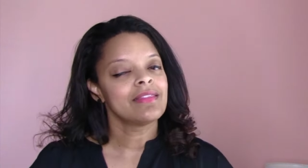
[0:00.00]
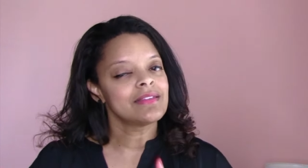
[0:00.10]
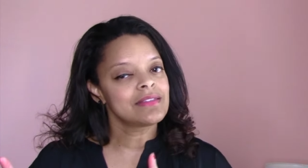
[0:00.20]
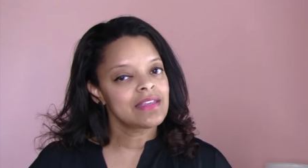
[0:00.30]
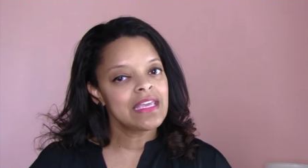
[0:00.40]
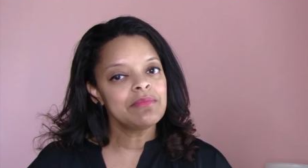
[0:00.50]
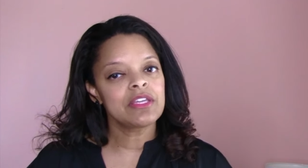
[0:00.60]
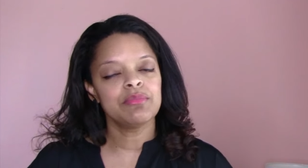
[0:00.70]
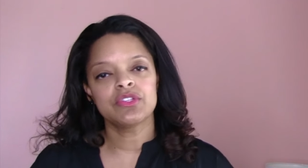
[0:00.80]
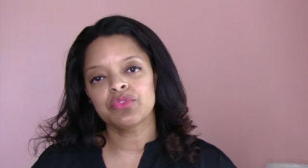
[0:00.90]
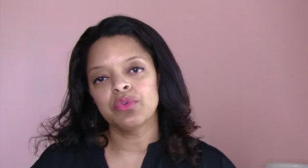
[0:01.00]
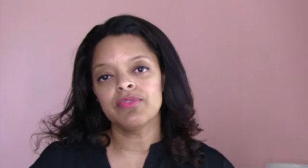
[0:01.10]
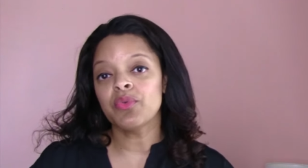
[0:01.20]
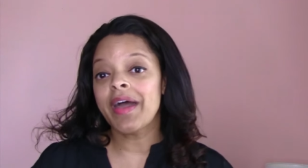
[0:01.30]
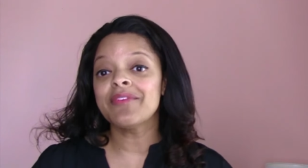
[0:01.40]
The same can be true if
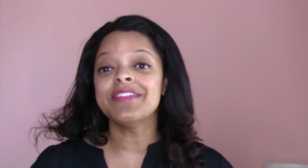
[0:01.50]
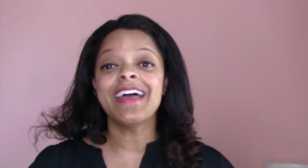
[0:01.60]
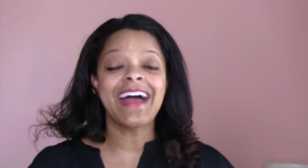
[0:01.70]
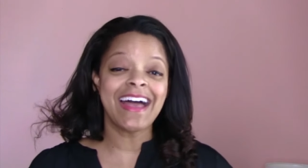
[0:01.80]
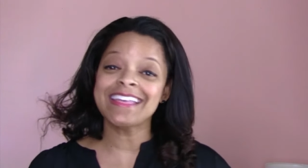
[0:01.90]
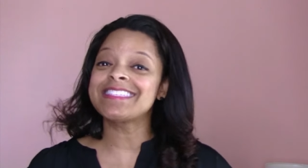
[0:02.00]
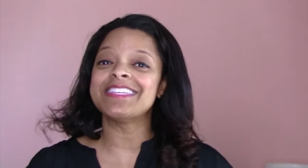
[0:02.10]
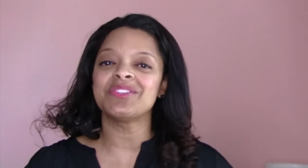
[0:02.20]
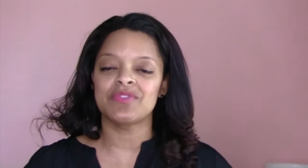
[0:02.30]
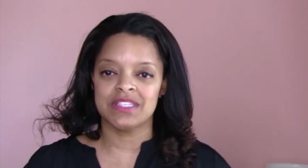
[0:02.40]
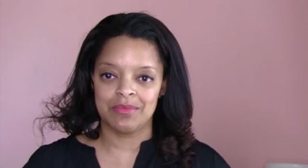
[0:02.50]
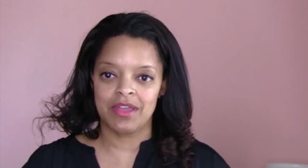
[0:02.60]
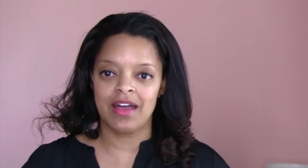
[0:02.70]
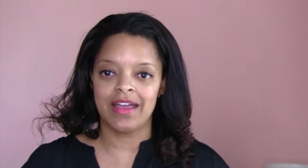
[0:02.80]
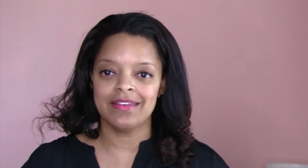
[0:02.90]
you have an accent of some
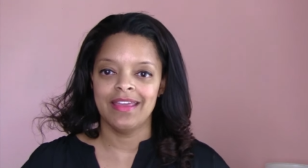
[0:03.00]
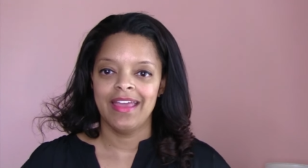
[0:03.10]
kind